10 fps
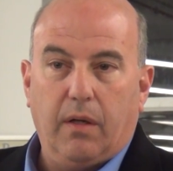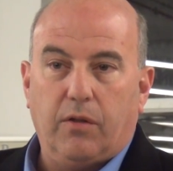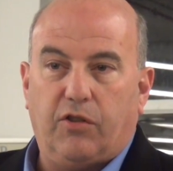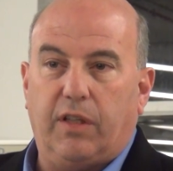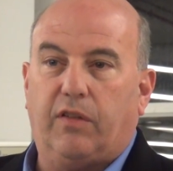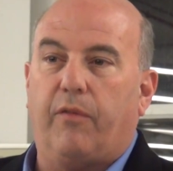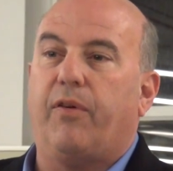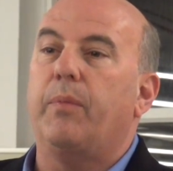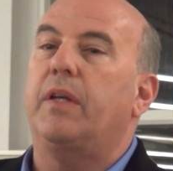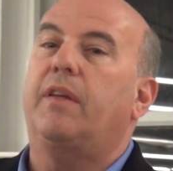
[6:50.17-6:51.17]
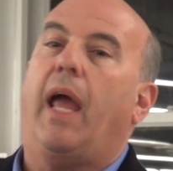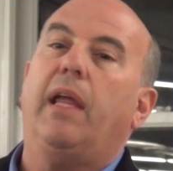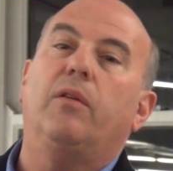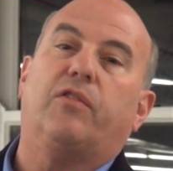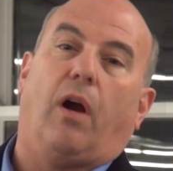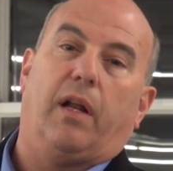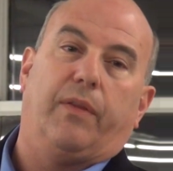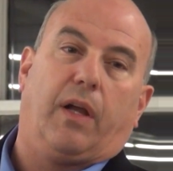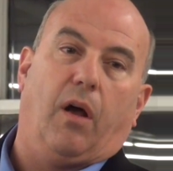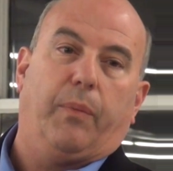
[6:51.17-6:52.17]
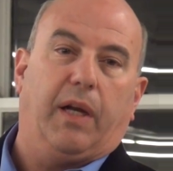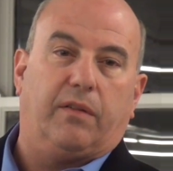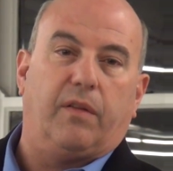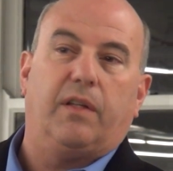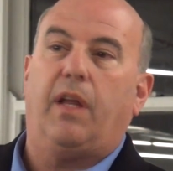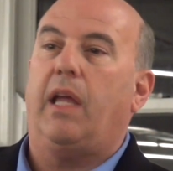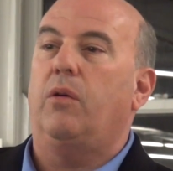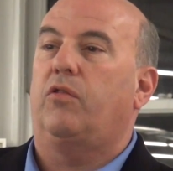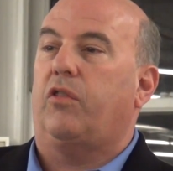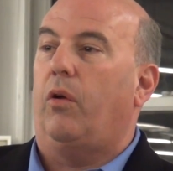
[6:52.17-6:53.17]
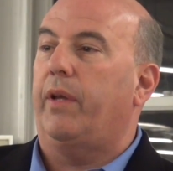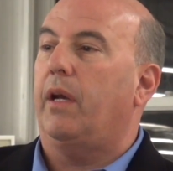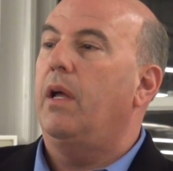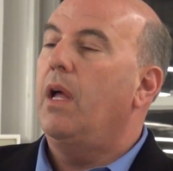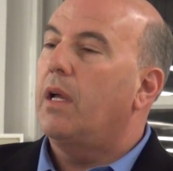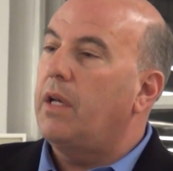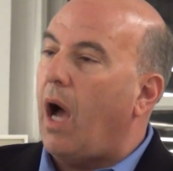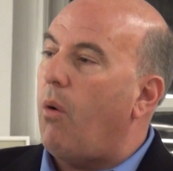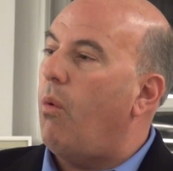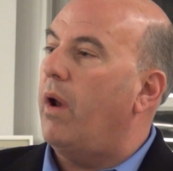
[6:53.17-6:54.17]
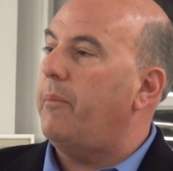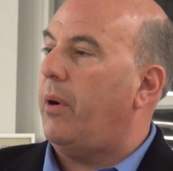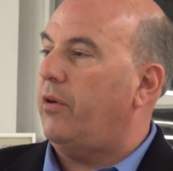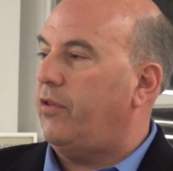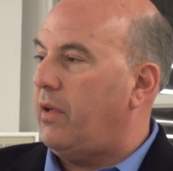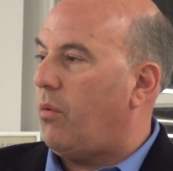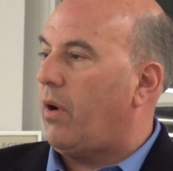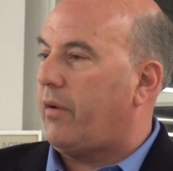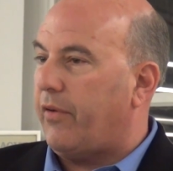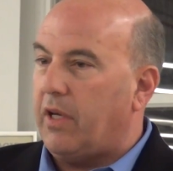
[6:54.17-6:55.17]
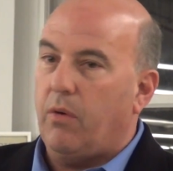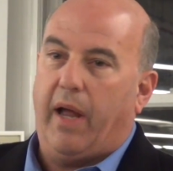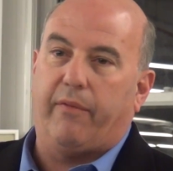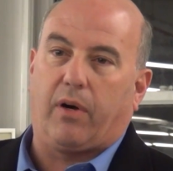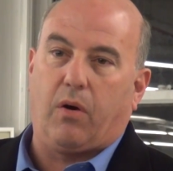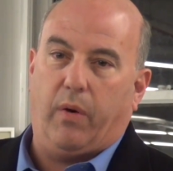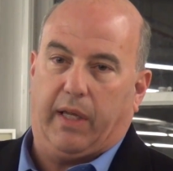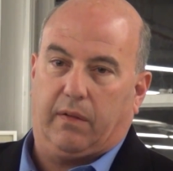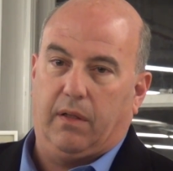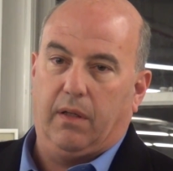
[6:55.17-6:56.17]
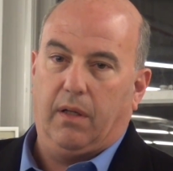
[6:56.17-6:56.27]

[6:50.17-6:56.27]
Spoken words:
She said, from the day you started the company to the day you sold it, not one person that worked for you ever quit.